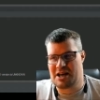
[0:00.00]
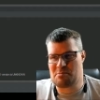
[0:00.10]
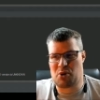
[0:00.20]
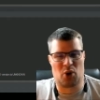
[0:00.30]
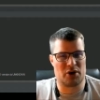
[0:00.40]

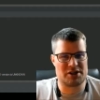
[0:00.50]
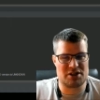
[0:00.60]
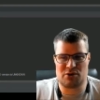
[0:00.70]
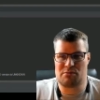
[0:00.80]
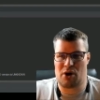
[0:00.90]
import
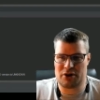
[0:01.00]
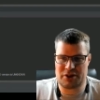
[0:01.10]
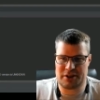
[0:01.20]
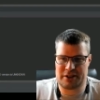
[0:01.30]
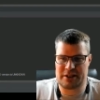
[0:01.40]
new
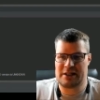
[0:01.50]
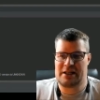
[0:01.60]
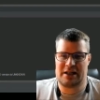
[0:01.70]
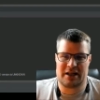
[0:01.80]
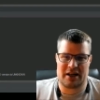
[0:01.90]
model
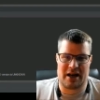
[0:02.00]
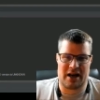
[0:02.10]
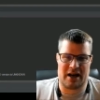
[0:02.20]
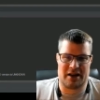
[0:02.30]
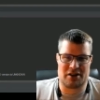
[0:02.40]

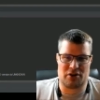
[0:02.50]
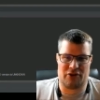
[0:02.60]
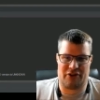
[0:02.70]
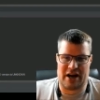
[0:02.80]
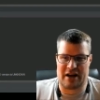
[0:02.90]
and you
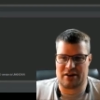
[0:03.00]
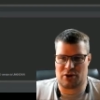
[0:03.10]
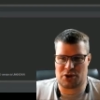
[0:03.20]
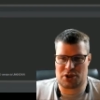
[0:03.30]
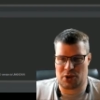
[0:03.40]
find
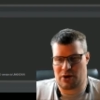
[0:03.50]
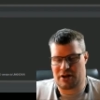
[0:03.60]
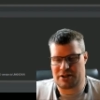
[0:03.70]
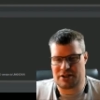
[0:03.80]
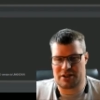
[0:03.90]
your
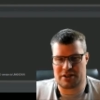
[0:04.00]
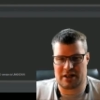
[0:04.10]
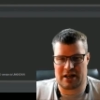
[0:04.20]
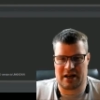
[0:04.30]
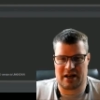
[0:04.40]
source
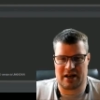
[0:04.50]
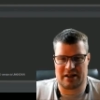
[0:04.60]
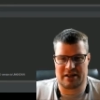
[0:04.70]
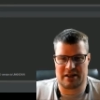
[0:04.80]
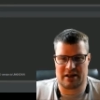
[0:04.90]

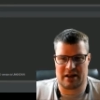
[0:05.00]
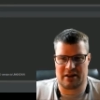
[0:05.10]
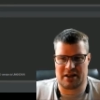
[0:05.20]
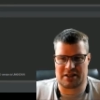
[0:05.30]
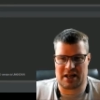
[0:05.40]
and in
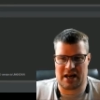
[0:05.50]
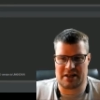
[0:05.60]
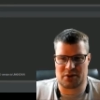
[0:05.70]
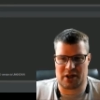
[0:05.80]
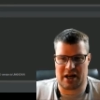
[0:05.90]
this
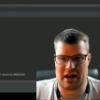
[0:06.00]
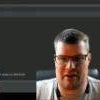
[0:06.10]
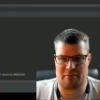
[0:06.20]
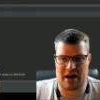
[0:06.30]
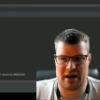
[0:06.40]
case I
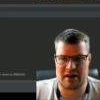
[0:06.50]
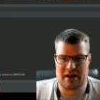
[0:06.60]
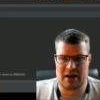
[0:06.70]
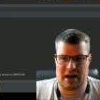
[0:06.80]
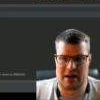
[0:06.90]
have my
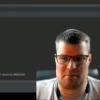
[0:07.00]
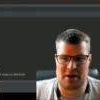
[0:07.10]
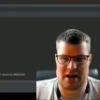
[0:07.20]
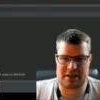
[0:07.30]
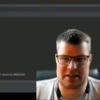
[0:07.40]

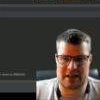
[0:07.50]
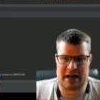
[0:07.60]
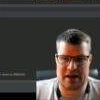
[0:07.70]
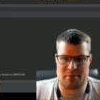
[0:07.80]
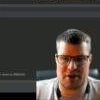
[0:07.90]
APKX
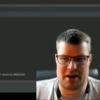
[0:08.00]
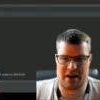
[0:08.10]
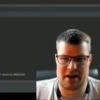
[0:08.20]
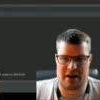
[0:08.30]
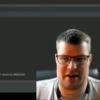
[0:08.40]
library
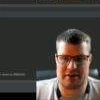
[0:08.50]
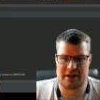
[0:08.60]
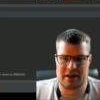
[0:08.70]
here